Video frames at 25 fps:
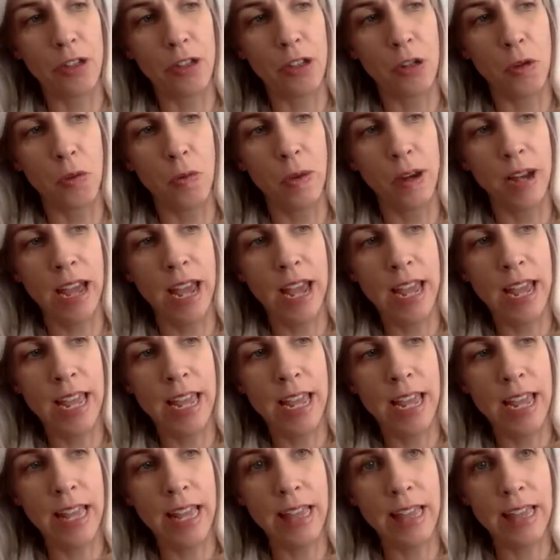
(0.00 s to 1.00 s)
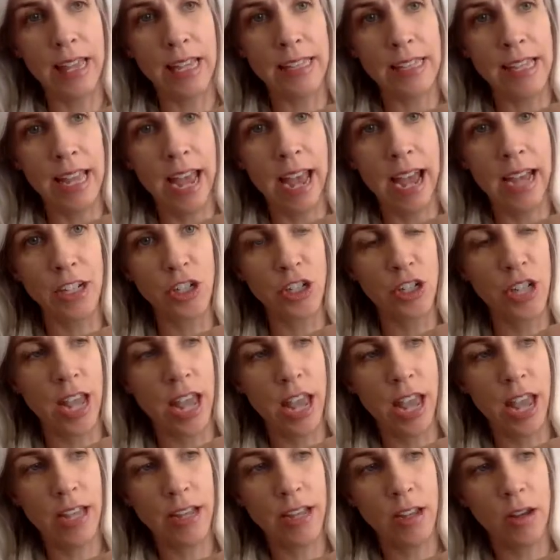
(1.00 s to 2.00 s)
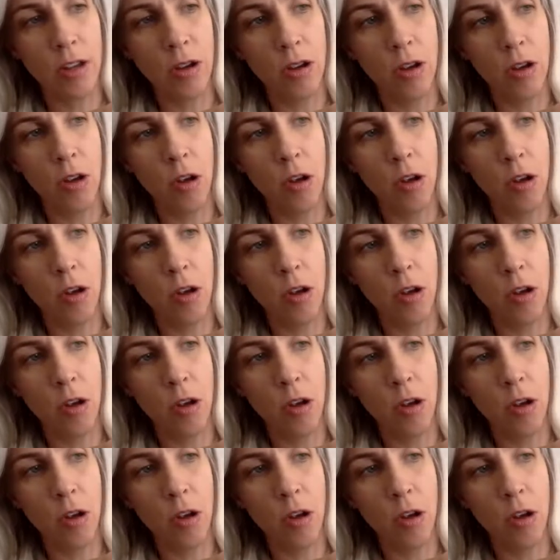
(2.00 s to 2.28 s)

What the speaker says: So when I hit this hashtag,